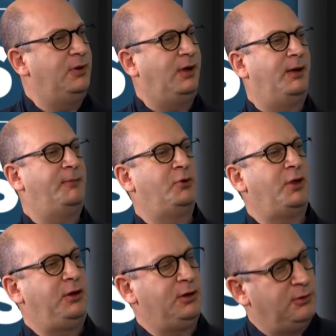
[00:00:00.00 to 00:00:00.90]

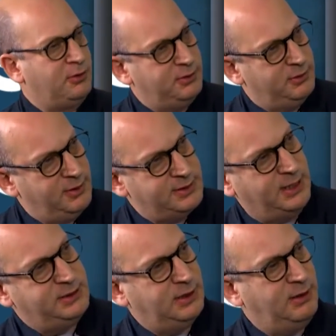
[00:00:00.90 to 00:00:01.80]
although you can look at the
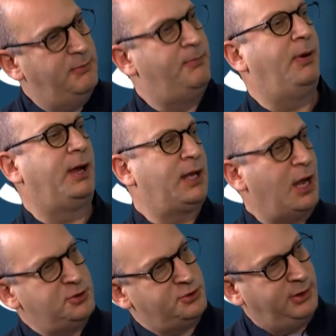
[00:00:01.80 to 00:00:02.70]
data by
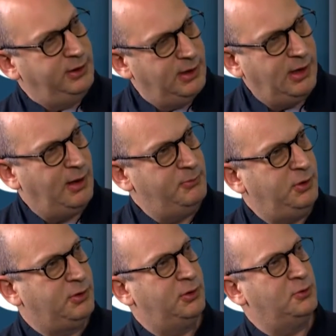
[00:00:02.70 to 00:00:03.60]
country,
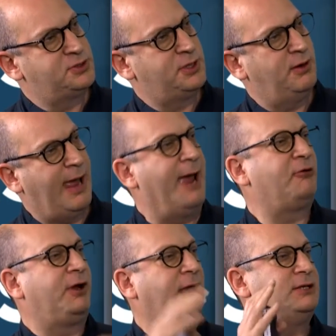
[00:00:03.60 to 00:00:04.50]
you can also
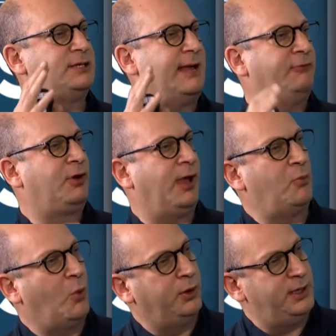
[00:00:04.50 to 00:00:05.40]
aggregate it to have a look
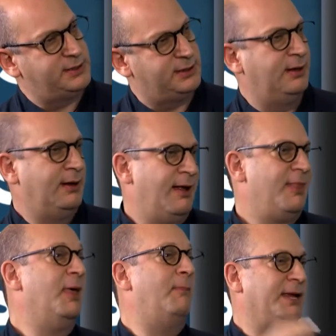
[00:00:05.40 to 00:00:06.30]
at what is
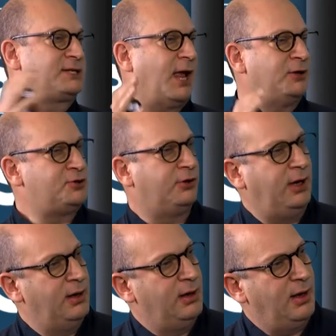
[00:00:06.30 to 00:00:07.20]
the best country.